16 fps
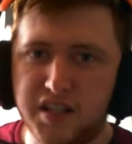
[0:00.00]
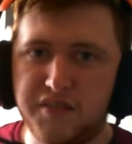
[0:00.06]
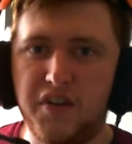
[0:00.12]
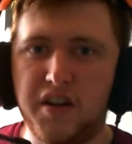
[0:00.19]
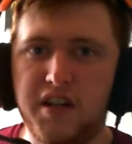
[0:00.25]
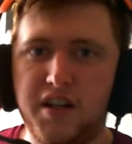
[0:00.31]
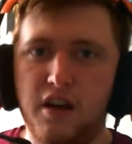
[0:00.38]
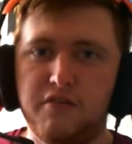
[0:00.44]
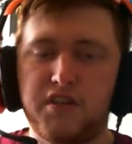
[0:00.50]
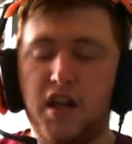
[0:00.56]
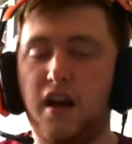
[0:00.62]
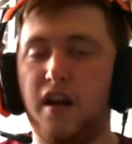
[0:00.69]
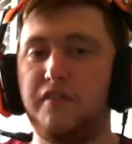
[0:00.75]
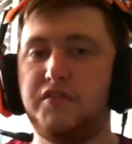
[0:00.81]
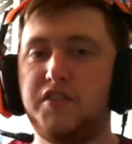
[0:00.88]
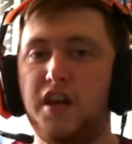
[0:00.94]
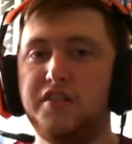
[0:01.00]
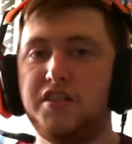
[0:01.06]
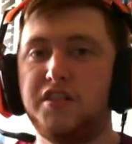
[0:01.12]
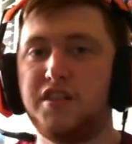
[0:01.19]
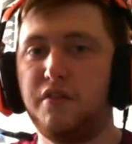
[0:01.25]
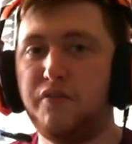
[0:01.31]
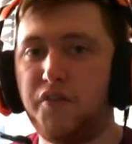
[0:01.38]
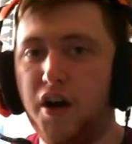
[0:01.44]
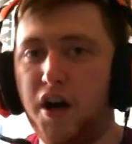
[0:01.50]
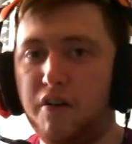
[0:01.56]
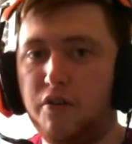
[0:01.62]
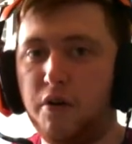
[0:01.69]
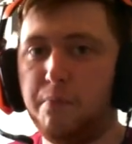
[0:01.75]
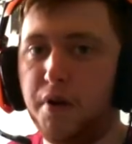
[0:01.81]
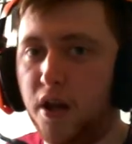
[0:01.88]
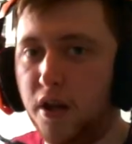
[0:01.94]
videos I've done so far
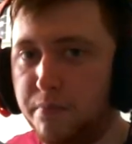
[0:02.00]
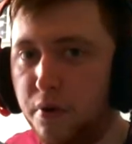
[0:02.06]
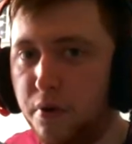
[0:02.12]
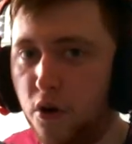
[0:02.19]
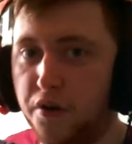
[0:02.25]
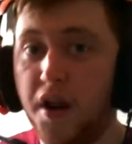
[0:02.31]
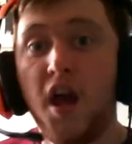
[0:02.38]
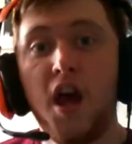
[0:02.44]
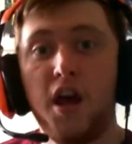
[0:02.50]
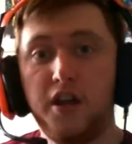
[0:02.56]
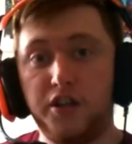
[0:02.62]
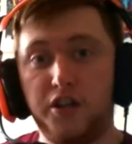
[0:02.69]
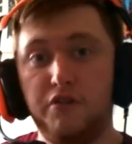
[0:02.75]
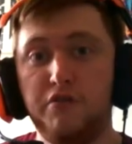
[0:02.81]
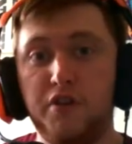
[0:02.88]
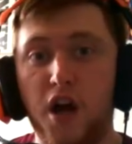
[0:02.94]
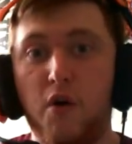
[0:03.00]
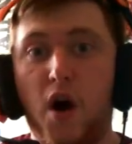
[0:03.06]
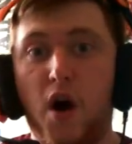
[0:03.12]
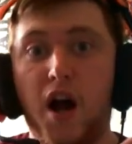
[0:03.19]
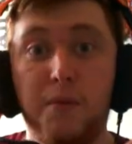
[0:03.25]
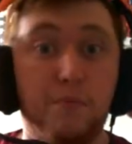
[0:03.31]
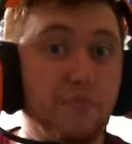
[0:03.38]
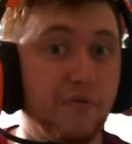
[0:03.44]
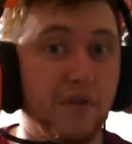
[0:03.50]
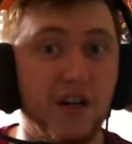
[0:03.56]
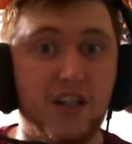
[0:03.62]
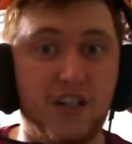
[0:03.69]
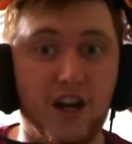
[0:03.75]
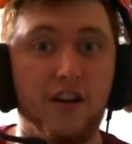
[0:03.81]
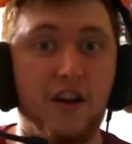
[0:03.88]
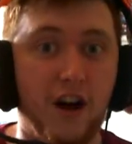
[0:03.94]
on Bloodborne, you know I am pretty
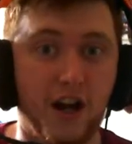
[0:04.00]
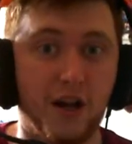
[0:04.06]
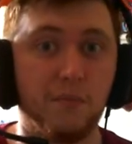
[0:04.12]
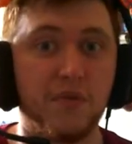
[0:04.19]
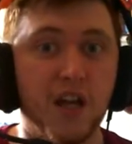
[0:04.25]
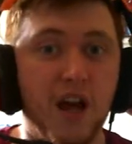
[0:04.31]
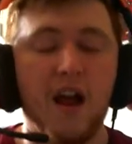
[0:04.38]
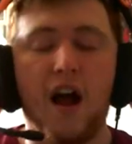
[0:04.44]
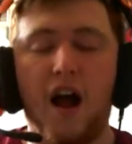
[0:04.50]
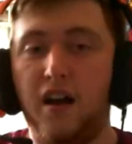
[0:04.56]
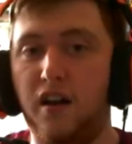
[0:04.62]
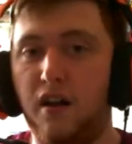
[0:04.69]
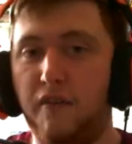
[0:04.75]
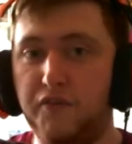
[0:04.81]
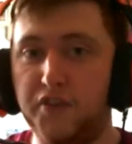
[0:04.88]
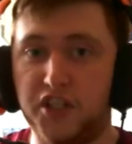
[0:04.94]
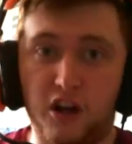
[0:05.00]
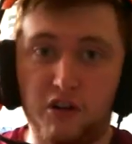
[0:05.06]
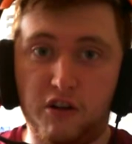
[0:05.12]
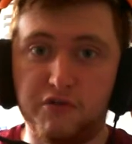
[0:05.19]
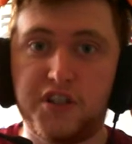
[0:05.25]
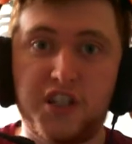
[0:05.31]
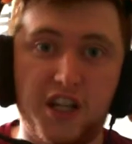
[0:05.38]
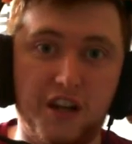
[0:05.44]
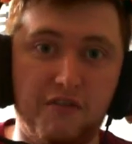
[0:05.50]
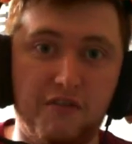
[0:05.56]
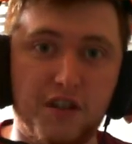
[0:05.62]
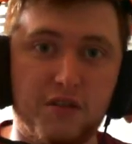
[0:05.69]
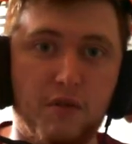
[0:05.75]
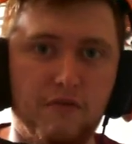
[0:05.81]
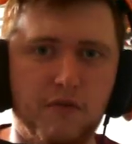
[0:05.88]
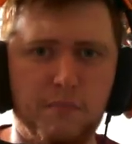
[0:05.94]
darn hyped. I love the Souls series,
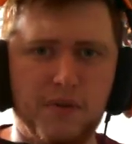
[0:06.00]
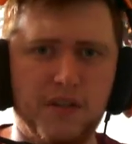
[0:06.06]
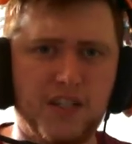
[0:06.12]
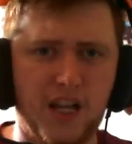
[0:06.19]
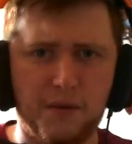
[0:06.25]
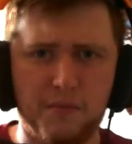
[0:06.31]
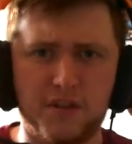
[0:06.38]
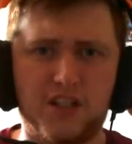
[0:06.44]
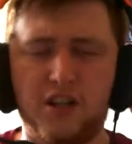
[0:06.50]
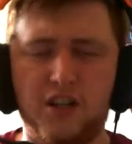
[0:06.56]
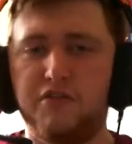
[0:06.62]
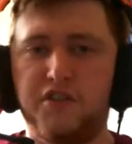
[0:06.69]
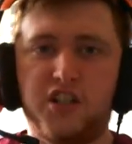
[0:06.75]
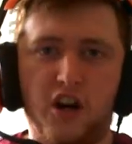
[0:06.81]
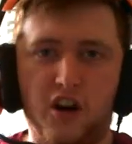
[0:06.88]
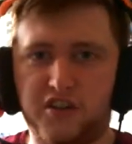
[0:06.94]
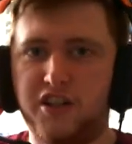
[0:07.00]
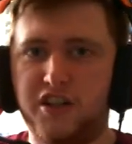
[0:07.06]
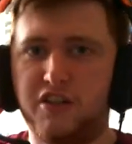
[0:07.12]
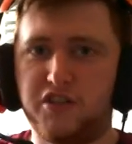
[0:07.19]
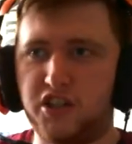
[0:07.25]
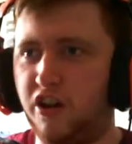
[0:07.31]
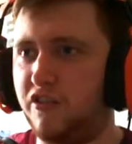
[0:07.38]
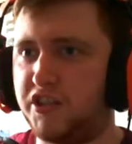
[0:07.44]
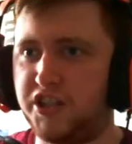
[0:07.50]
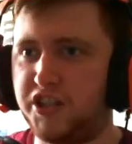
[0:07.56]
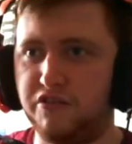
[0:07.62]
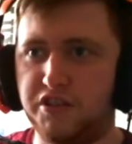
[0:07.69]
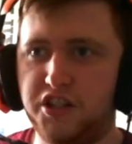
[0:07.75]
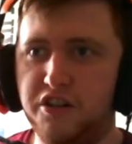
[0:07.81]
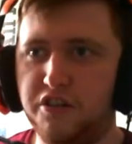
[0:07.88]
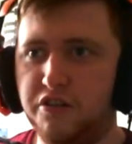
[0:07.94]
whether it be Demon Souls, Dark Souls
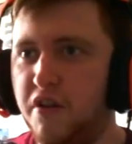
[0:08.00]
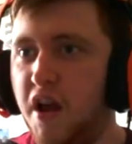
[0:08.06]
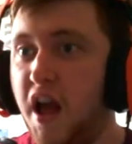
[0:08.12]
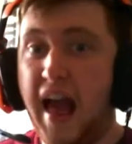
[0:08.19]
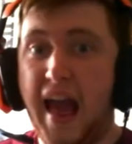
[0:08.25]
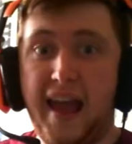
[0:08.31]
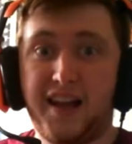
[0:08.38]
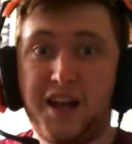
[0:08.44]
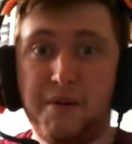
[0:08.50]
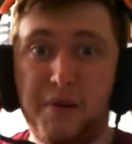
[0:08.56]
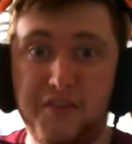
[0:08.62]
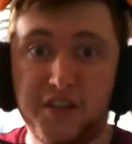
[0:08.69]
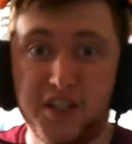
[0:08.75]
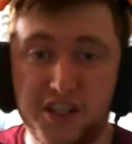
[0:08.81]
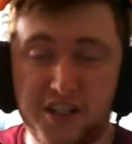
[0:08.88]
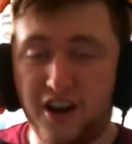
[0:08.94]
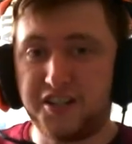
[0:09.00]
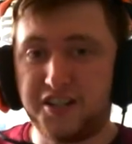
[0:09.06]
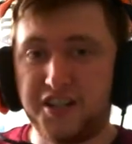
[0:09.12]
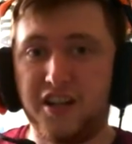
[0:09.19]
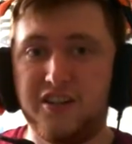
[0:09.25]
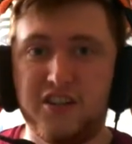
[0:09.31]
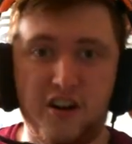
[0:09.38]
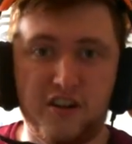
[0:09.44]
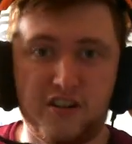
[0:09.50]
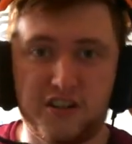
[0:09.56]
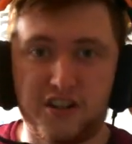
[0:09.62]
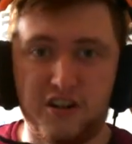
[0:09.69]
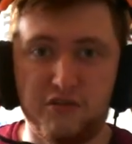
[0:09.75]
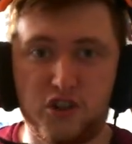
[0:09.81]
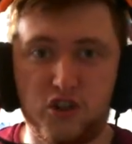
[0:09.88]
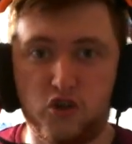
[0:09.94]
2. Heck, I'm even starting a Dark
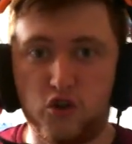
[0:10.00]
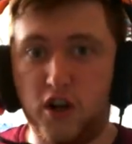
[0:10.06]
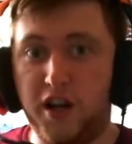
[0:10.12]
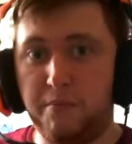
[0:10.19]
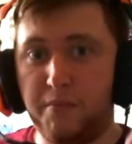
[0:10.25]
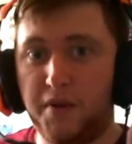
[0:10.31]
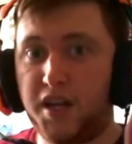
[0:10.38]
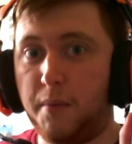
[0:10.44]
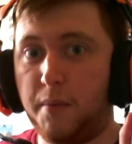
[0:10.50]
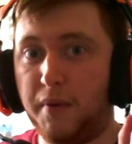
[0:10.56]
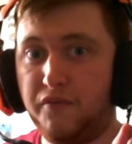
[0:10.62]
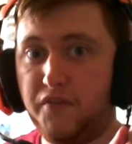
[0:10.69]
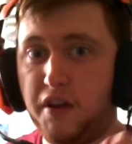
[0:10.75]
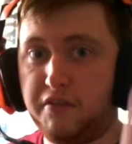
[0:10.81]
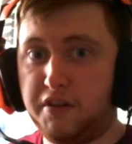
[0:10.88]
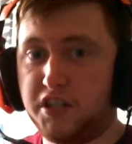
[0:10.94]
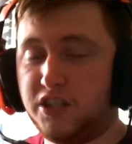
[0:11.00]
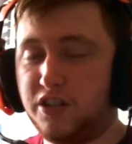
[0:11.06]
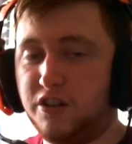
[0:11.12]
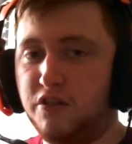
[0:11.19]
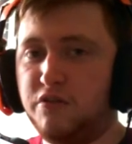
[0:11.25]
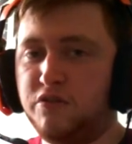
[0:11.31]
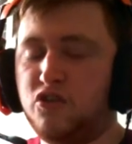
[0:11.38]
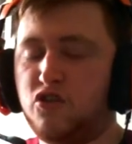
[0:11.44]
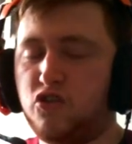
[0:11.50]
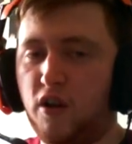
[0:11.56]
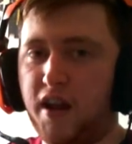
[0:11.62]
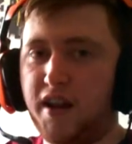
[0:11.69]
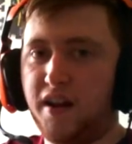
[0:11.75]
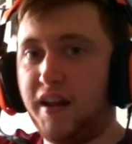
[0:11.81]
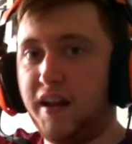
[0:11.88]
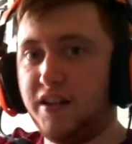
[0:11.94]
Souls stream coming very soon.
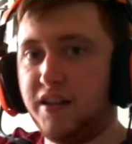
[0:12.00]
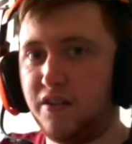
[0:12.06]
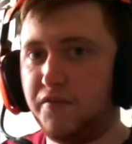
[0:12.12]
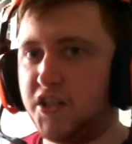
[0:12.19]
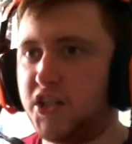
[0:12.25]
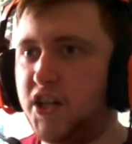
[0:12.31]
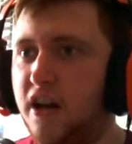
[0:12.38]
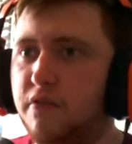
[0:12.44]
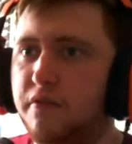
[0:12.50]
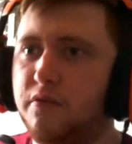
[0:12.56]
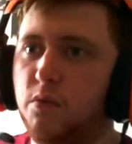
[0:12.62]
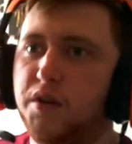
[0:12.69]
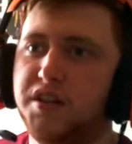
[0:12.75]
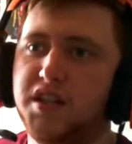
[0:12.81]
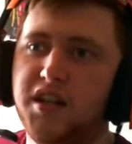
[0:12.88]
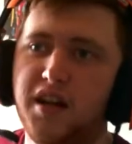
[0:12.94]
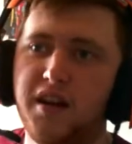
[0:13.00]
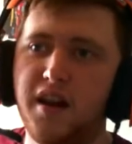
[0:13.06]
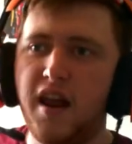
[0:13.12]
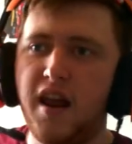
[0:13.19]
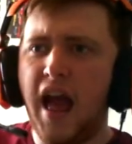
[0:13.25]
Trailer is on the channel if you want to see it.